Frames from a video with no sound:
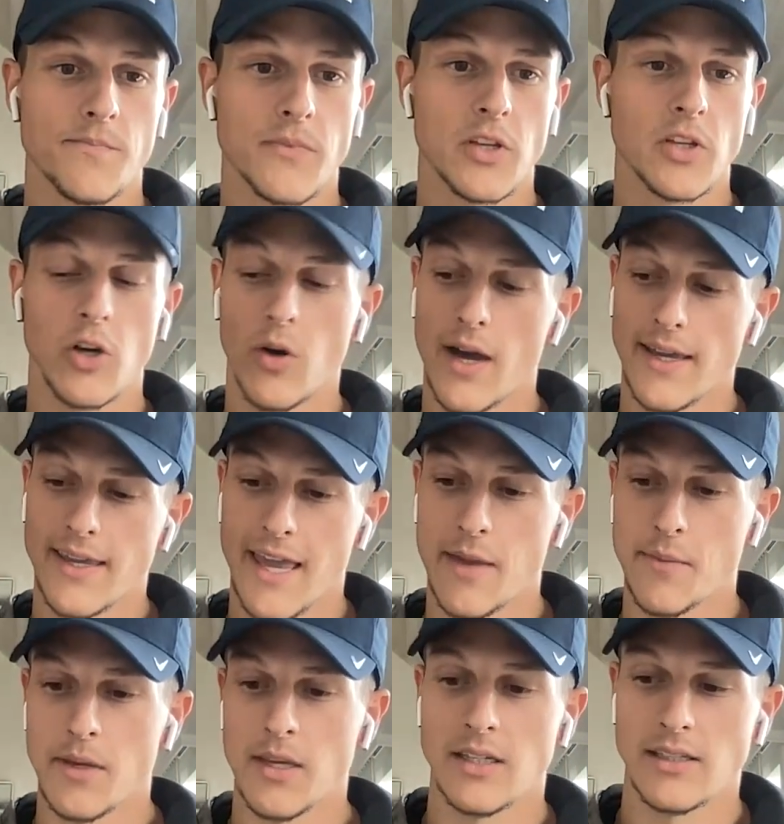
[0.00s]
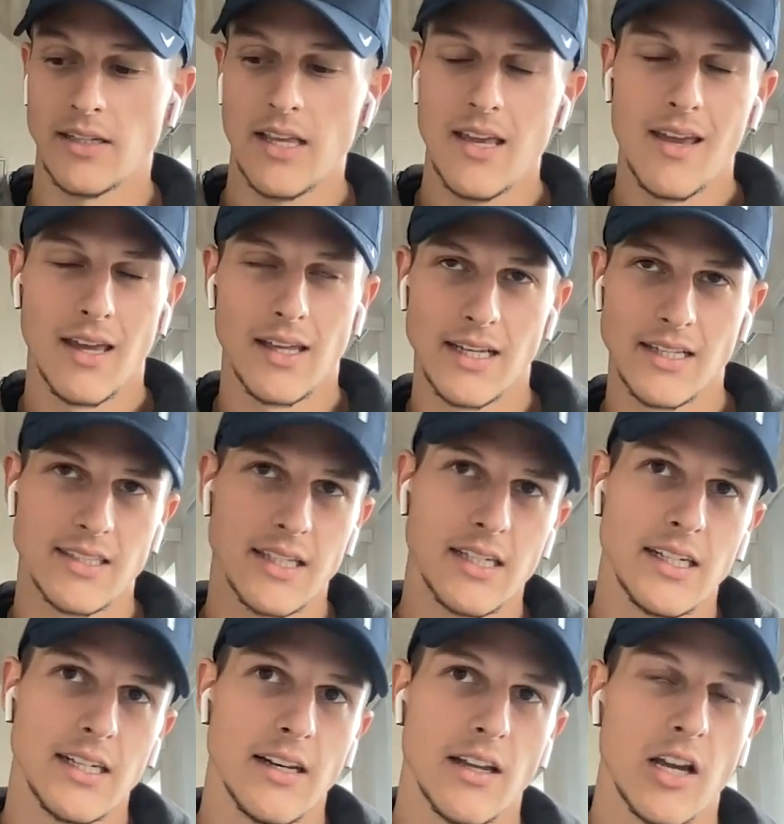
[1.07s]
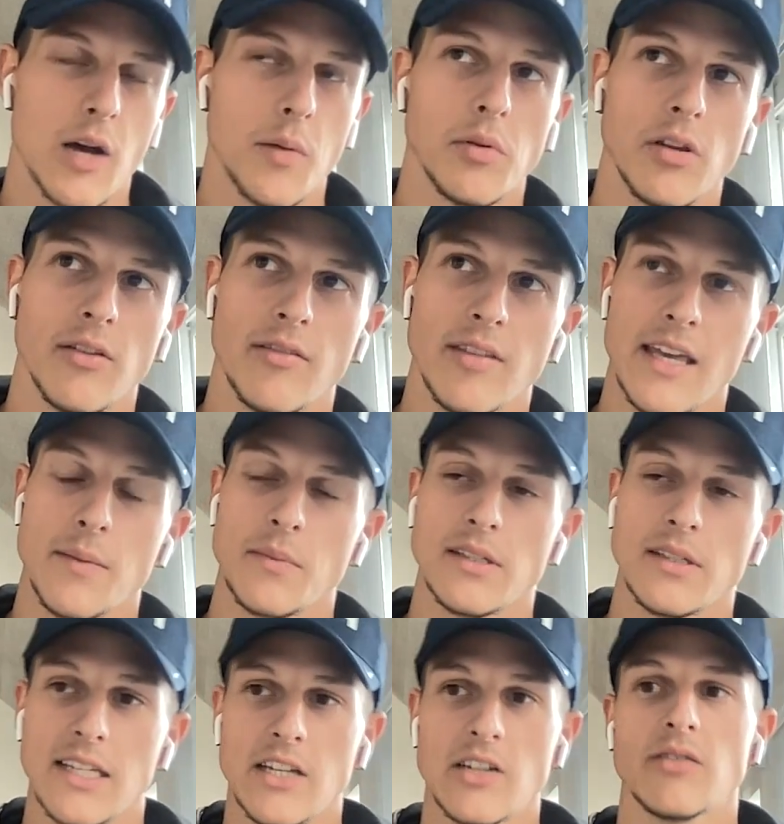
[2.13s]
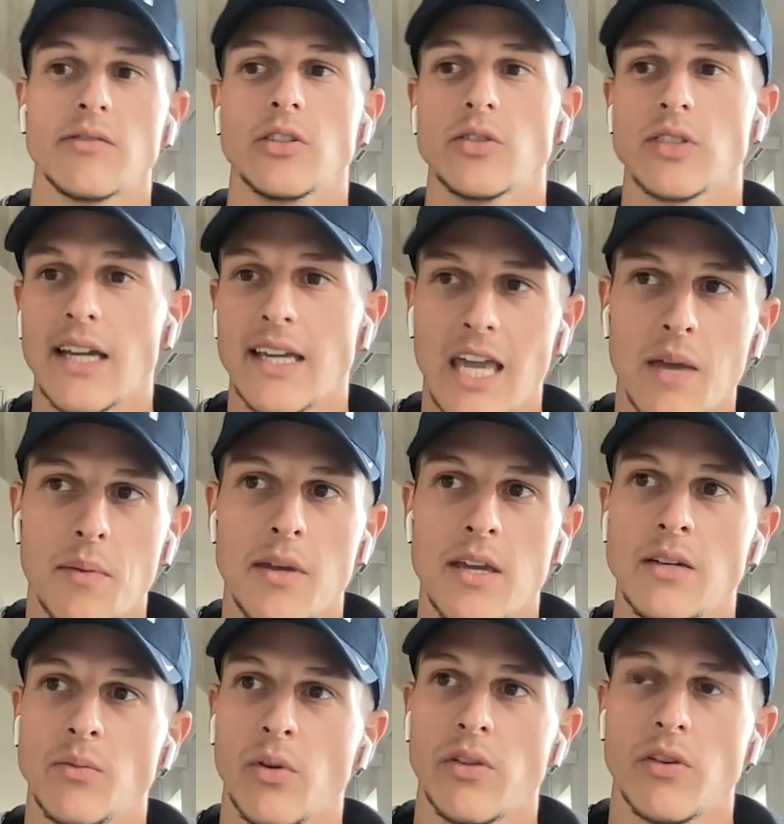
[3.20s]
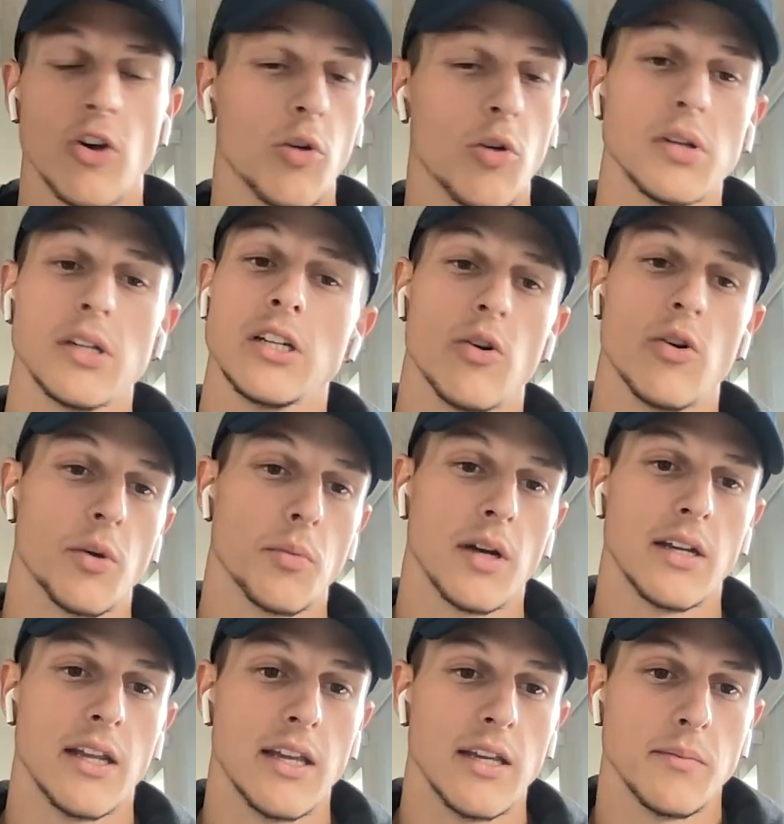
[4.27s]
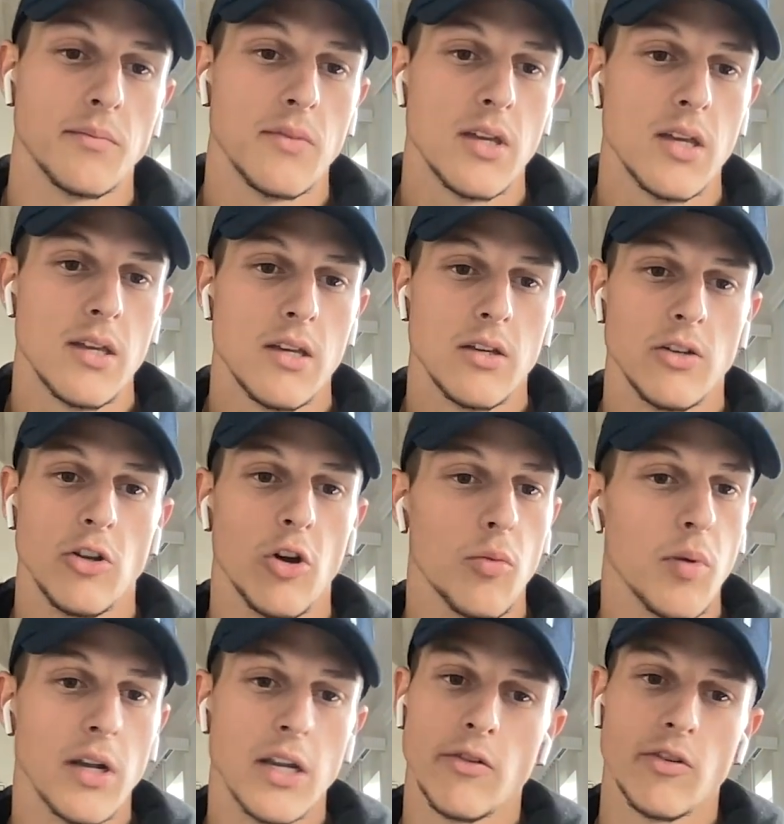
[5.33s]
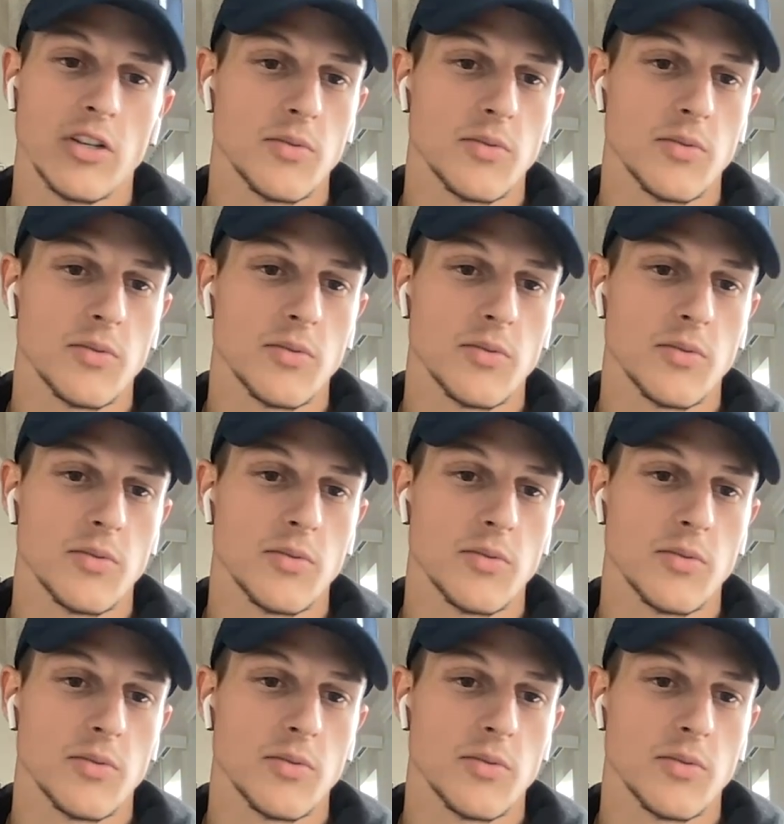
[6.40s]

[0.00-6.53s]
You know, I came in and I said it in a couple of the NBC interviews. I came in with nobody knowing my name, nobody